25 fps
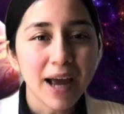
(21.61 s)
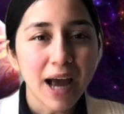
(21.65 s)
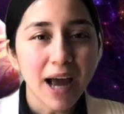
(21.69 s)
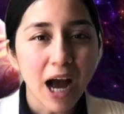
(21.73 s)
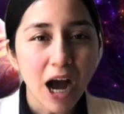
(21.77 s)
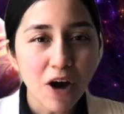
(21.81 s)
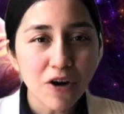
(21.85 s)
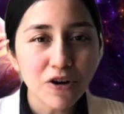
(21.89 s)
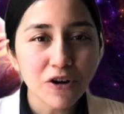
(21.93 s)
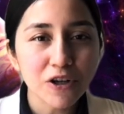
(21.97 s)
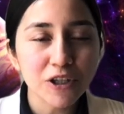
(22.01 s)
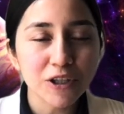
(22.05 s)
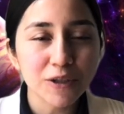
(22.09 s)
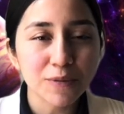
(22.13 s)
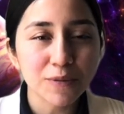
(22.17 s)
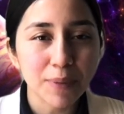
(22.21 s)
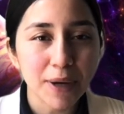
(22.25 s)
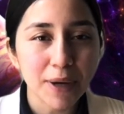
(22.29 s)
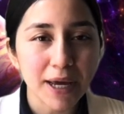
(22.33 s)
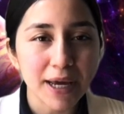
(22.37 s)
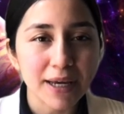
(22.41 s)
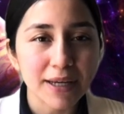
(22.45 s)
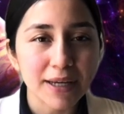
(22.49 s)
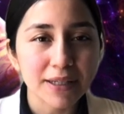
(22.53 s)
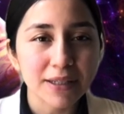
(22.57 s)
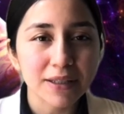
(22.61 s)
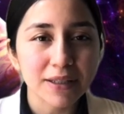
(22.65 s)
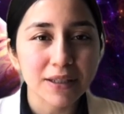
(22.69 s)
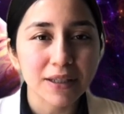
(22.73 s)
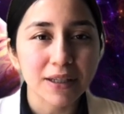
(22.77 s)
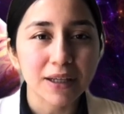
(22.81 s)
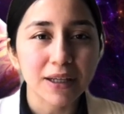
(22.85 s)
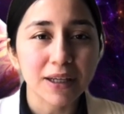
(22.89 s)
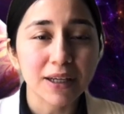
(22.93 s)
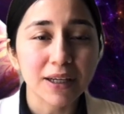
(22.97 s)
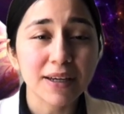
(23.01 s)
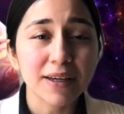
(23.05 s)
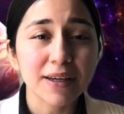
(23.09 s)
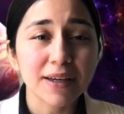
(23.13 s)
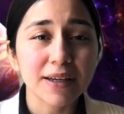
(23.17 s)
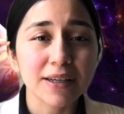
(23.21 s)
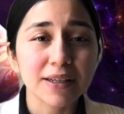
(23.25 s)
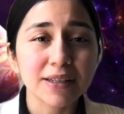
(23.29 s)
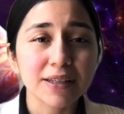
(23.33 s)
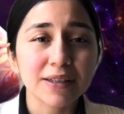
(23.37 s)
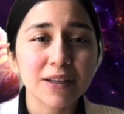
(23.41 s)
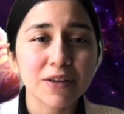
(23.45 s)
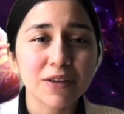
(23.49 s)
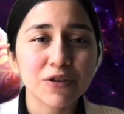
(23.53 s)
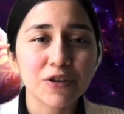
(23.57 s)
Outer space
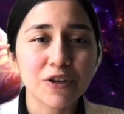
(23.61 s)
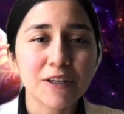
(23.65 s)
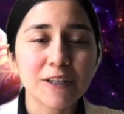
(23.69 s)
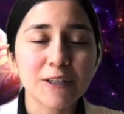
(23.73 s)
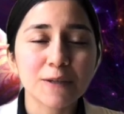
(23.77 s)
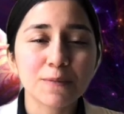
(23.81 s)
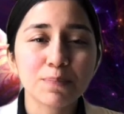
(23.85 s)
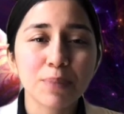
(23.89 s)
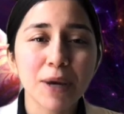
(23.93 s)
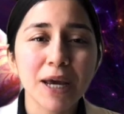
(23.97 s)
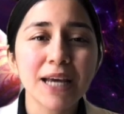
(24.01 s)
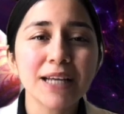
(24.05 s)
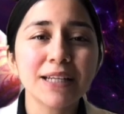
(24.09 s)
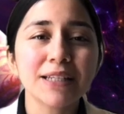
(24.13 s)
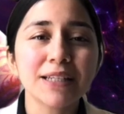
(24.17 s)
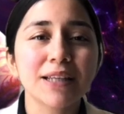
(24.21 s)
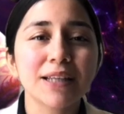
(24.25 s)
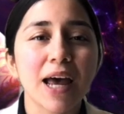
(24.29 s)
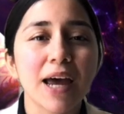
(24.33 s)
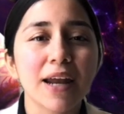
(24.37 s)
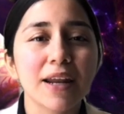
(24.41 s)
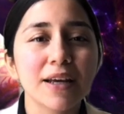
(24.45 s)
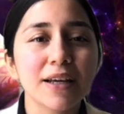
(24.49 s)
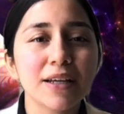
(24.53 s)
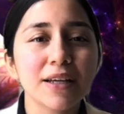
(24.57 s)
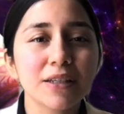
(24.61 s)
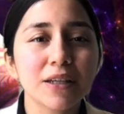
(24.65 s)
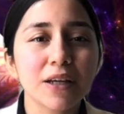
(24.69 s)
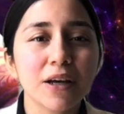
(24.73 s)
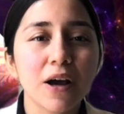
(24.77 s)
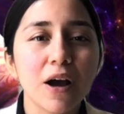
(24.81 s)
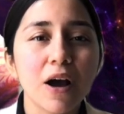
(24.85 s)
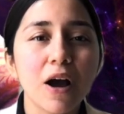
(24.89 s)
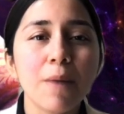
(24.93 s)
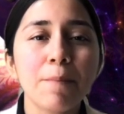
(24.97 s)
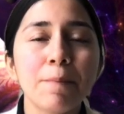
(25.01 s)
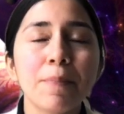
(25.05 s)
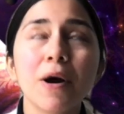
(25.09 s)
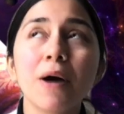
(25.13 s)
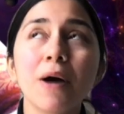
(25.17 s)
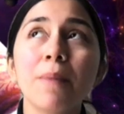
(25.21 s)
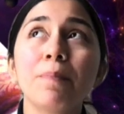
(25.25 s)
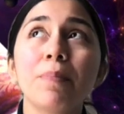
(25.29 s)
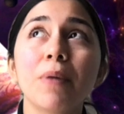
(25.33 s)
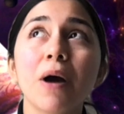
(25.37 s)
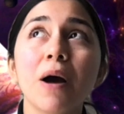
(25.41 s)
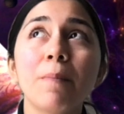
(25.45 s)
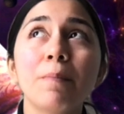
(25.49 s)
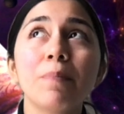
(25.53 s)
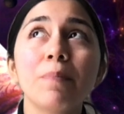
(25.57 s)
is the space that is up, up,
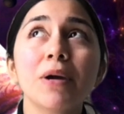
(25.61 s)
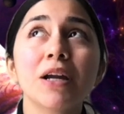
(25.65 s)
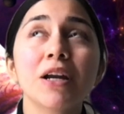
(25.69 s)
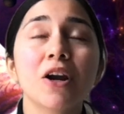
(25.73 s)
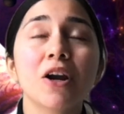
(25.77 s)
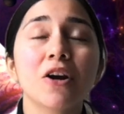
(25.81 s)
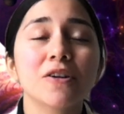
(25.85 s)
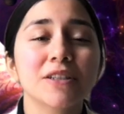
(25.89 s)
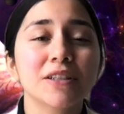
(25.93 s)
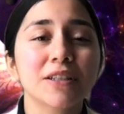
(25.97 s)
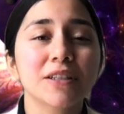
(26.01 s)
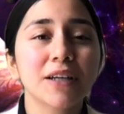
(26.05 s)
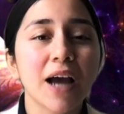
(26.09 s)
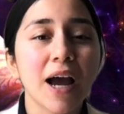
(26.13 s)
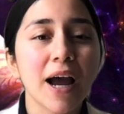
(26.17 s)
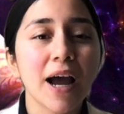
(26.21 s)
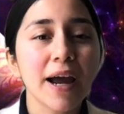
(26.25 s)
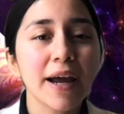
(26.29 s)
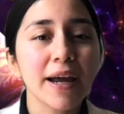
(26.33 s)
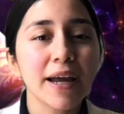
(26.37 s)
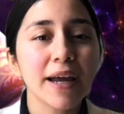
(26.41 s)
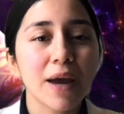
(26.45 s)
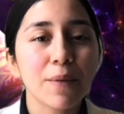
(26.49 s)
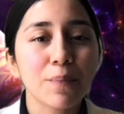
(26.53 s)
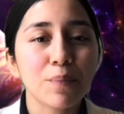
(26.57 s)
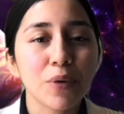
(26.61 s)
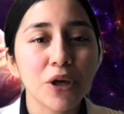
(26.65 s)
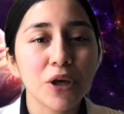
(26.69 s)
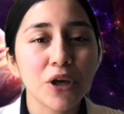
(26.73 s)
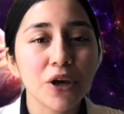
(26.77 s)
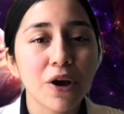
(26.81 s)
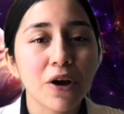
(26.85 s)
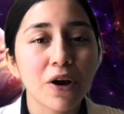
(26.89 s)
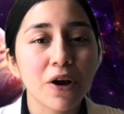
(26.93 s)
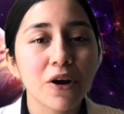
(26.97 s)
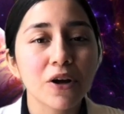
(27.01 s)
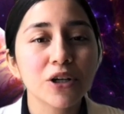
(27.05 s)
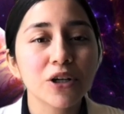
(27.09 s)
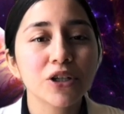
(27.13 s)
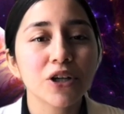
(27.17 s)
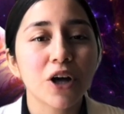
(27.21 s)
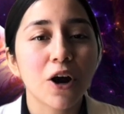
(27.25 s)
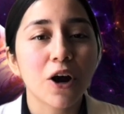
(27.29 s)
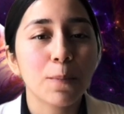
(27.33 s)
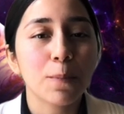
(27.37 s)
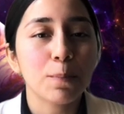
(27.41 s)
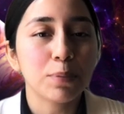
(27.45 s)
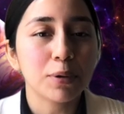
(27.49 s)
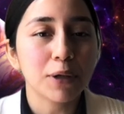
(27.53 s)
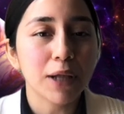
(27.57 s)
up in our sky and beyond
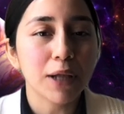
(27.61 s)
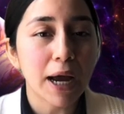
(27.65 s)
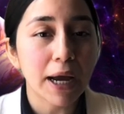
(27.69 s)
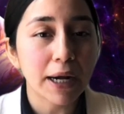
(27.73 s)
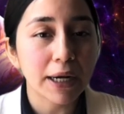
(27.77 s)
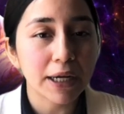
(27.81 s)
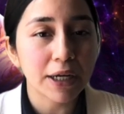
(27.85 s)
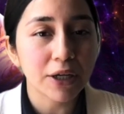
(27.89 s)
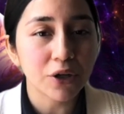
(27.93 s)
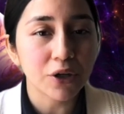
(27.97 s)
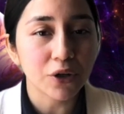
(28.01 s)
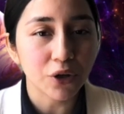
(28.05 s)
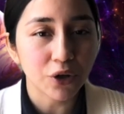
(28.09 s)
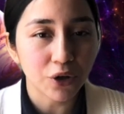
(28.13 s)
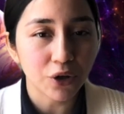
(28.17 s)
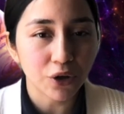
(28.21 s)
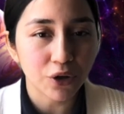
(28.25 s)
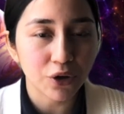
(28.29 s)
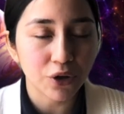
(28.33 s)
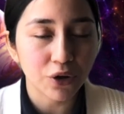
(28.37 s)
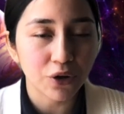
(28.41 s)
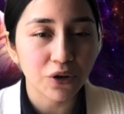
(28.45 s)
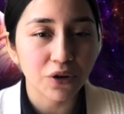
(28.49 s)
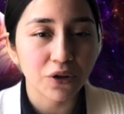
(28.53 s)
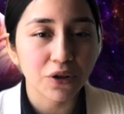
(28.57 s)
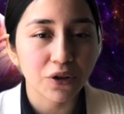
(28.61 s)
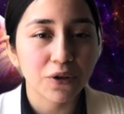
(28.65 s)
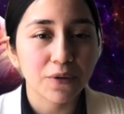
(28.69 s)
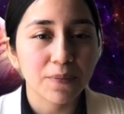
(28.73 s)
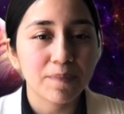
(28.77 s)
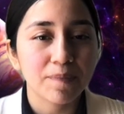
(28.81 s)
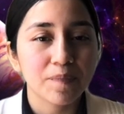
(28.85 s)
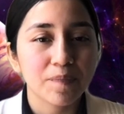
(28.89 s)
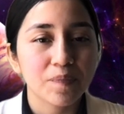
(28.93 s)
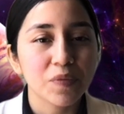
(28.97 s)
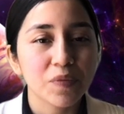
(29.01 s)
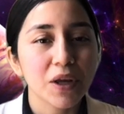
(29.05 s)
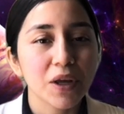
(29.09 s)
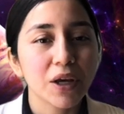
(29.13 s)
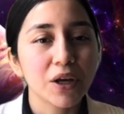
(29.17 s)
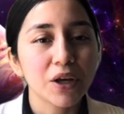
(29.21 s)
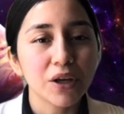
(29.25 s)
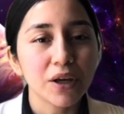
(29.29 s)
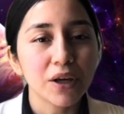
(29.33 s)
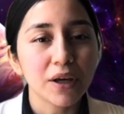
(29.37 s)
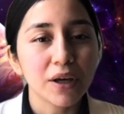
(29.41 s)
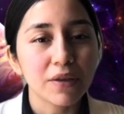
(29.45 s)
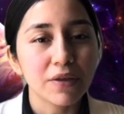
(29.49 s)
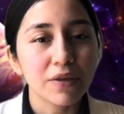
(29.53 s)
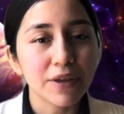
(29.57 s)
our planet Earth.
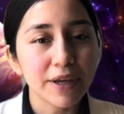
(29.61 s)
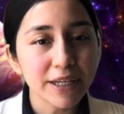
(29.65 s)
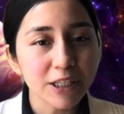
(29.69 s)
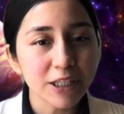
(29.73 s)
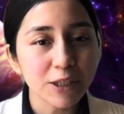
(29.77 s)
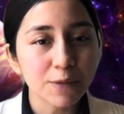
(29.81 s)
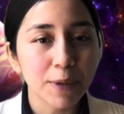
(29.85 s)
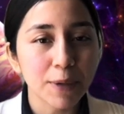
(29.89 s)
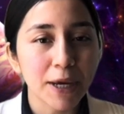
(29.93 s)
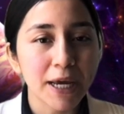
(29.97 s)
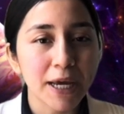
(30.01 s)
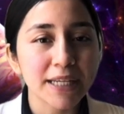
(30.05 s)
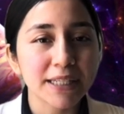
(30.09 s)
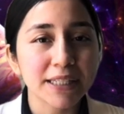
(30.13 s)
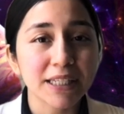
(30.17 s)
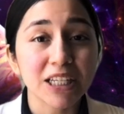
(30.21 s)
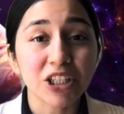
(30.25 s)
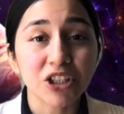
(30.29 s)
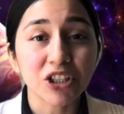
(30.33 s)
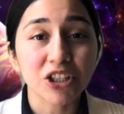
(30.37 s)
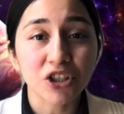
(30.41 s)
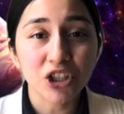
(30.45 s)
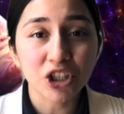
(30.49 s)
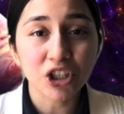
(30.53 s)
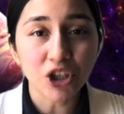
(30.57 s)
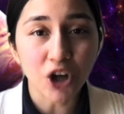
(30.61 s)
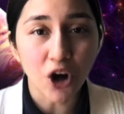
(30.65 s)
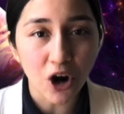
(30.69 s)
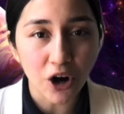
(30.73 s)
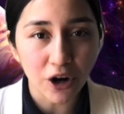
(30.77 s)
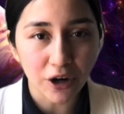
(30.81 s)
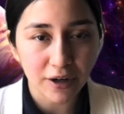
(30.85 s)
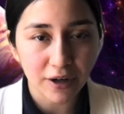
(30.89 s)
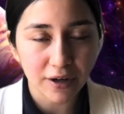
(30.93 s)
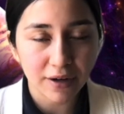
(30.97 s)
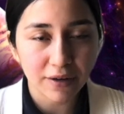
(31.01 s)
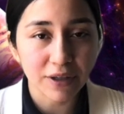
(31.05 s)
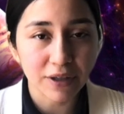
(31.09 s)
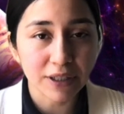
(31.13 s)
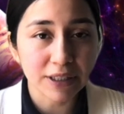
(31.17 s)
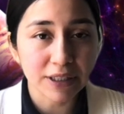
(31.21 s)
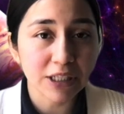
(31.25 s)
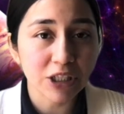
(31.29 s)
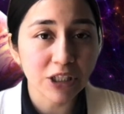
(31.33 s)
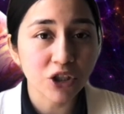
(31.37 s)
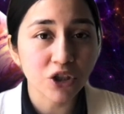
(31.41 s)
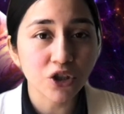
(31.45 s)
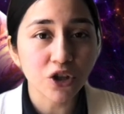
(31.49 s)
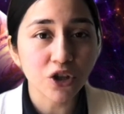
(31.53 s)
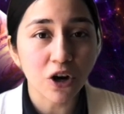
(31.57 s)
This space is dark. This
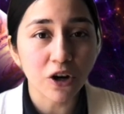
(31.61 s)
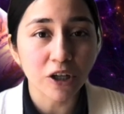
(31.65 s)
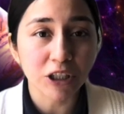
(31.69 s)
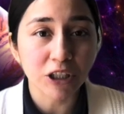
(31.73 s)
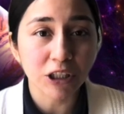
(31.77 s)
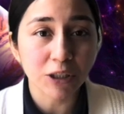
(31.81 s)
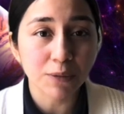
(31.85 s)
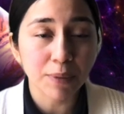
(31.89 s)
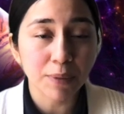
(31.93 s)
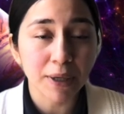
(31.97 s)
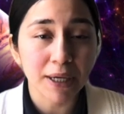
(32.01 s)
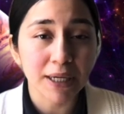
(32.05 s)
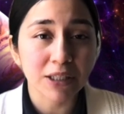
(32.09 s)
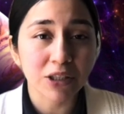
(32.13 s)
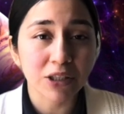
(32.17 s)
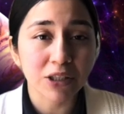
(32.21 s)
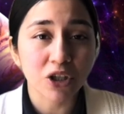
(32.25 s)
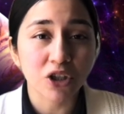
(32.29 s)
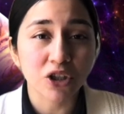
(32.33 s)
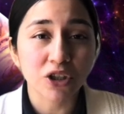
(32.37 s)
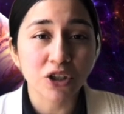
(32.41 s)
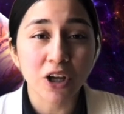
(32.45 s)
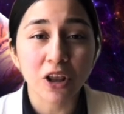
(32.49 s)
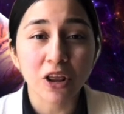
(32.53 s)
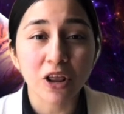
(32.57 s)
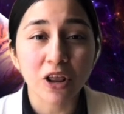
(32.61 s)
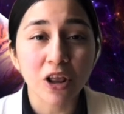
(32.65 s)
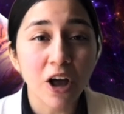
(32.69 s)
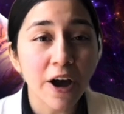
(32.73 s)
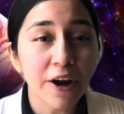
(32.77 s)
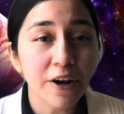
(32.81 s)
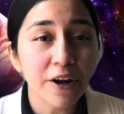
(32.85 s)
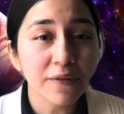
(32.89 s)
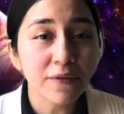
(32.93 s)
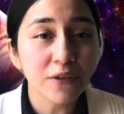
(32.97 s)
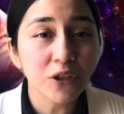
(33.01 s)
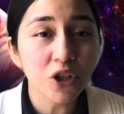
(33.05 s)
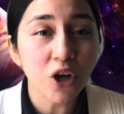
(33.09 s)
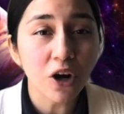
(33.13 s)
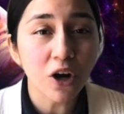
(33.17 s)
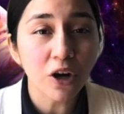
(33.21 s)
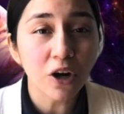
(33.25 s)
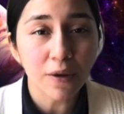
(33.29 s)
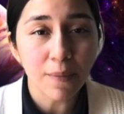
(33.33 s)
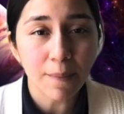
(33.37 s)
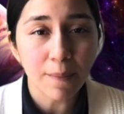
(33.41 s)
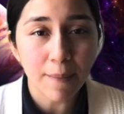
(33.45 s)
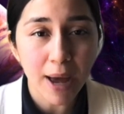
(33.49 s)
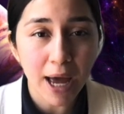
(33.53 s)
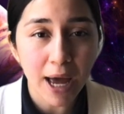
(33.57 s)
is dark space. There's a lot of
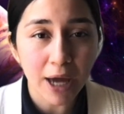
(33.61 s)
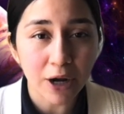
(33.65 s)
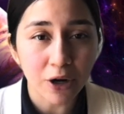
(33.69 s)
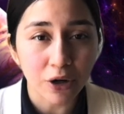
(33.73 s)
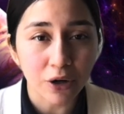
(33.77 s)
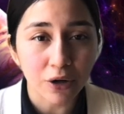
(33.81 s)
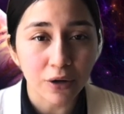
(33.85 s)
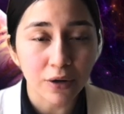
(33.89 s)
dark matter.